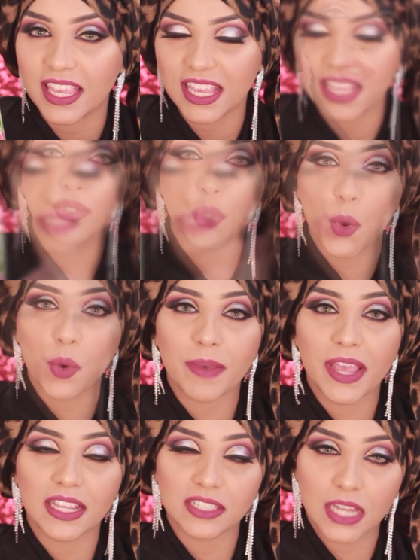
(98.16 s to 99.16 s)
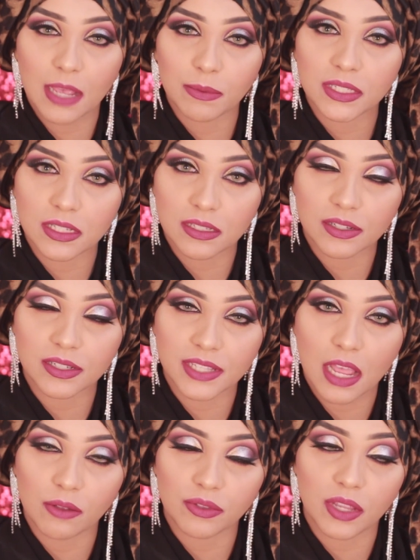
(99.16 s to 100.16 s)
Eid. So my hijabi sisters
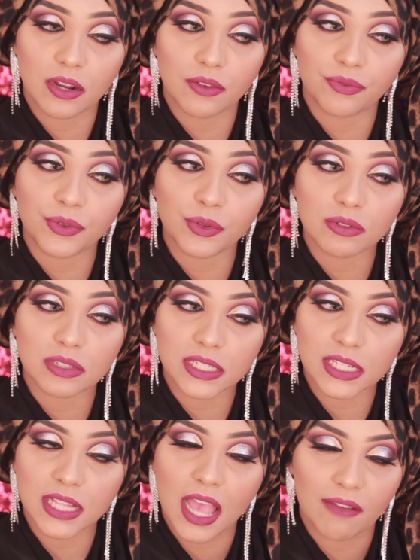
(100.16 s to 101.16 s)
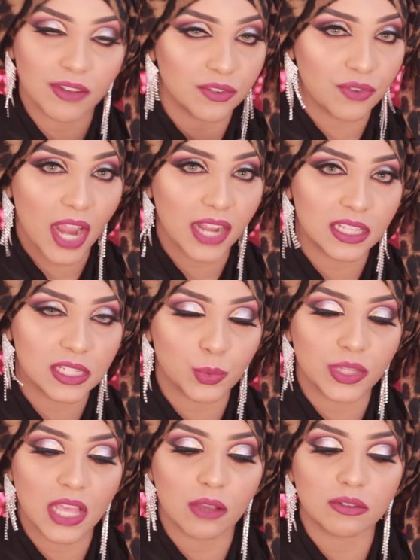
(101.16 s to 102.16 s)
out there, if you still haven't tried this
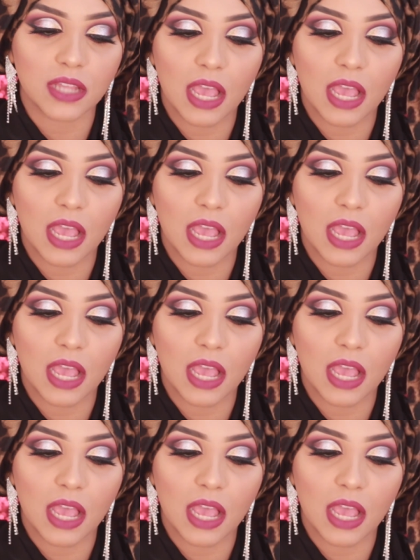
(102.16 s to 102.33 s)
one out,